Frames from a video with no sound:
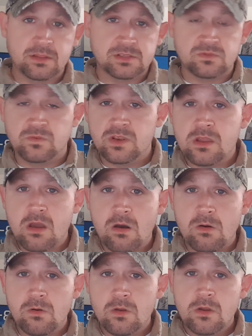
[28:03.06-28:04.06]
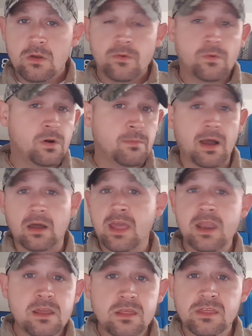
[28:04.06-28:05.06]
this video or about
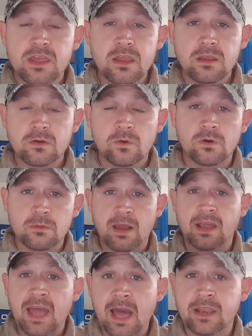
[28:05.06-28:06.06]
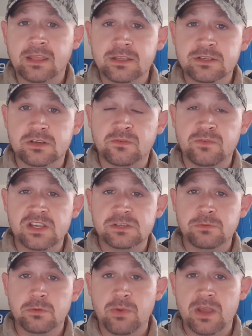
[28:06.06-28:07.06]
anything or about how to get your
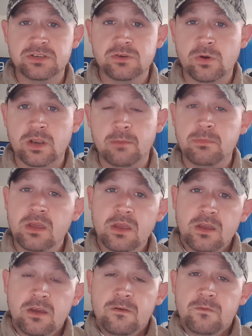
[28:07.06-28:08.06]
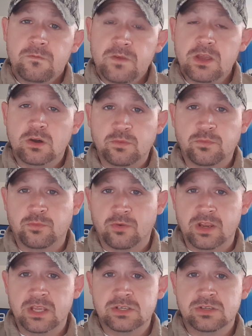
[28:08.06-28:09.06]
Facebook page going up, feel
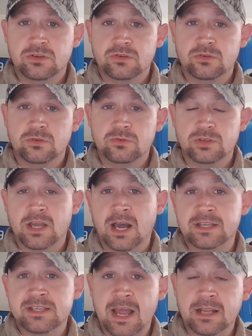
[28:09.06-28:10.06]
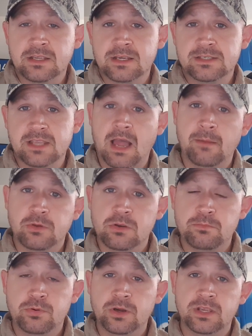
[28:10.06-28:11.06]
free to contact us. I'm going
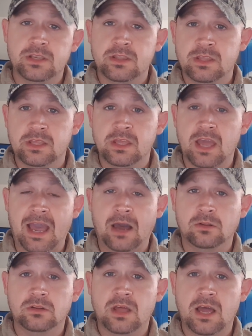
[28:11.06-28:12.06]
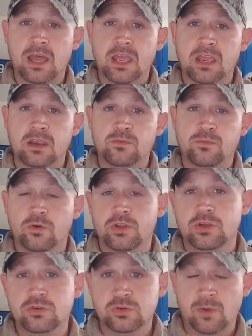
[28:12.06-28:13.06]
to put the outline for
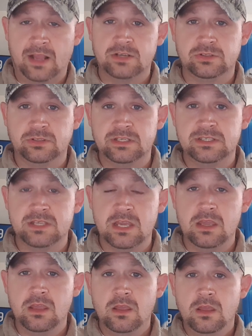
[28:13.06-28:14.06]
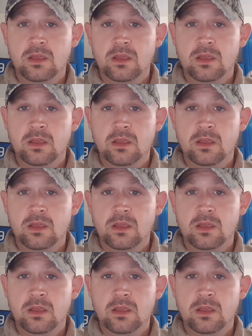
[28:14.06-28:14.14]
you to actually see.